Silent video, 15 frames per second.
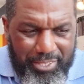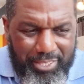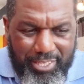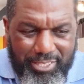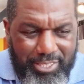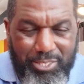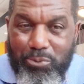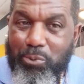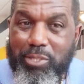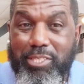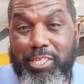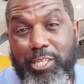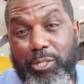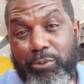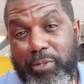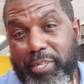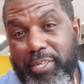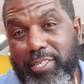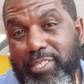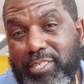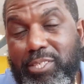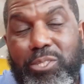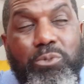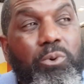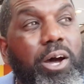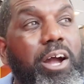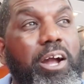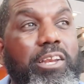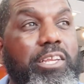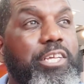This is what's hindering us. This is
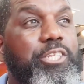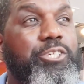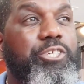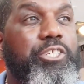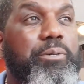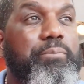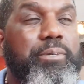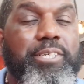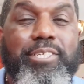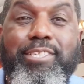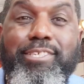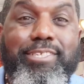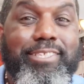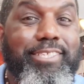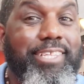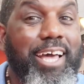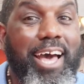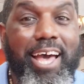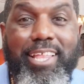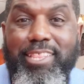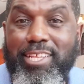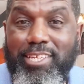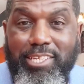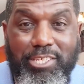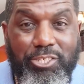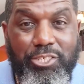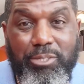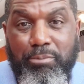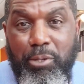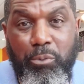why our leadership is not the
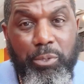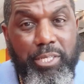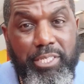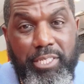leadership that we